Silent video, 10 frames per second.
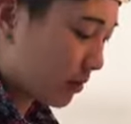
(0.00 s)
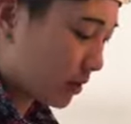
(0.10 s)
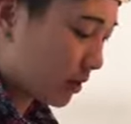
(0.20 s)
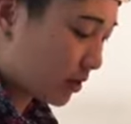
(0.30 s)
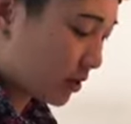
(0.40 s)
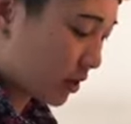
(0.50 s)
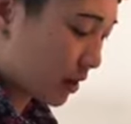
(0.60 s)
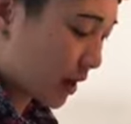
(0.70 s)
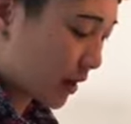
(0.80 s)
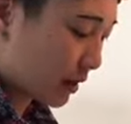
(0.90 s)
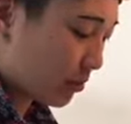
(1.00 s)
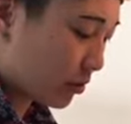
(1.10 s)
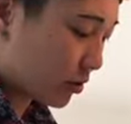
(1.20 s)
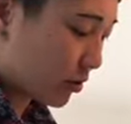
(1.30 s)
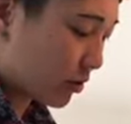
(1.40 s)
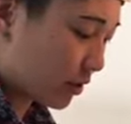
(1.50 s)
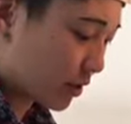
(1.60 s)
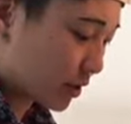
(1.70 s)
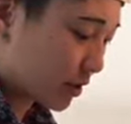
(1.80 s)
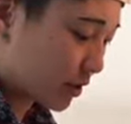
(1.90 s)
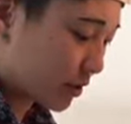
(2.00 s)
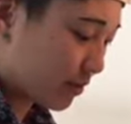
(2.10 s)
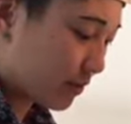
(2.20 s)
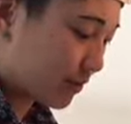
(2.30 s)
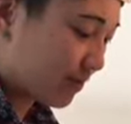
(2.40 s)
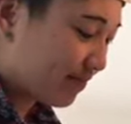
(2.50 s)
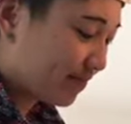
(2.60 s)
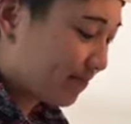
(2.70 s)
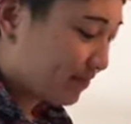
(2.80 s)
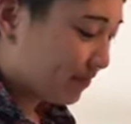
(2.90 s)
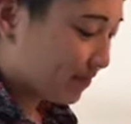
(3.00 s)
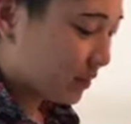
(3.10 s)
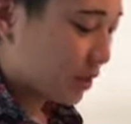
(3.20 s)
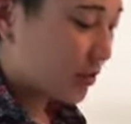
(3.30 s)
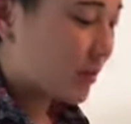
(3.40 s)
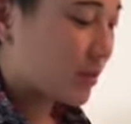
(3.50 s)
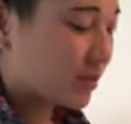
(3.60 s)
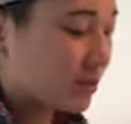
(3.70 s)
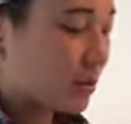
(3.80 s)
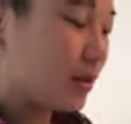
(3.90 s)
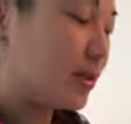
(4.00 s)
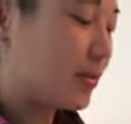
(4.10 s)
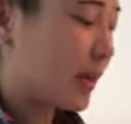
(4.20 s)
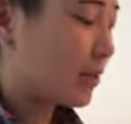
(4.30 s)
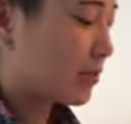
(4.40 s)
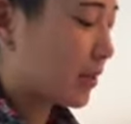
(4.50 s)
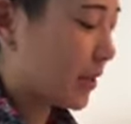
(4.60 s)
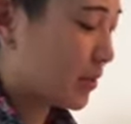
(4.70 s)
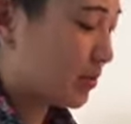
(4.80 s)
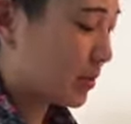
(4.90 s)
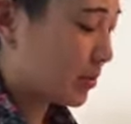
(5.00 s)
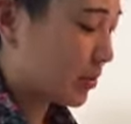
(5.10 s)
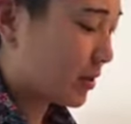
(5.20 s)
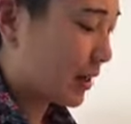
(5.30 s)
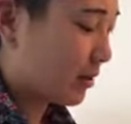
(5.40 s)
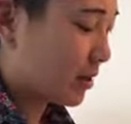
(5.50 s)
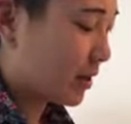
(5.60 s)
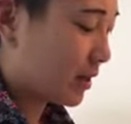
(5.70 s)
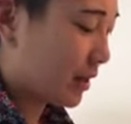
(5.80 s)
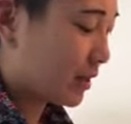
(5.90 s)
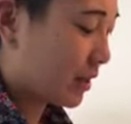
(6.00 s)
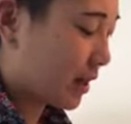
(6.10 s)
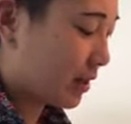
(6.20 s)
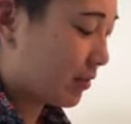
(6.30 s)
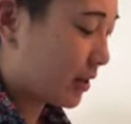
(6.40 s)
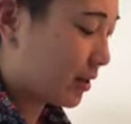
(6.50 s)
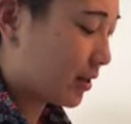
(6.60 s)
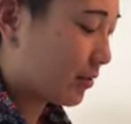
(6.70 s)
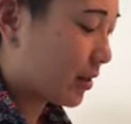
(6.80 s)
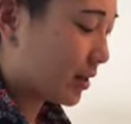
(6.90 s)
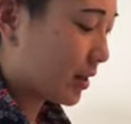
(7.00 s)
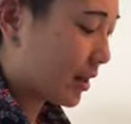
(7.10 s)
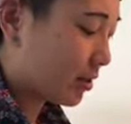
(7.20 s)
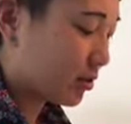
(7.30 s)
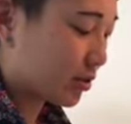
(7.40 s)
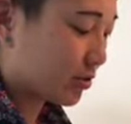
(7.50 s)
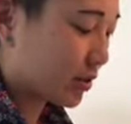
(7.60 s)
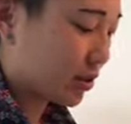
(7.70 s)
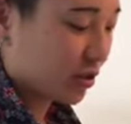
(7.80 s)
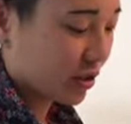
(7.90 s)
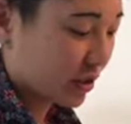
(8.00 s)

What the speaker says: going to start adding more sugar to them. Just because tomatoes tend to be more sour, and to kind of like alleviate that, you just put in sugar.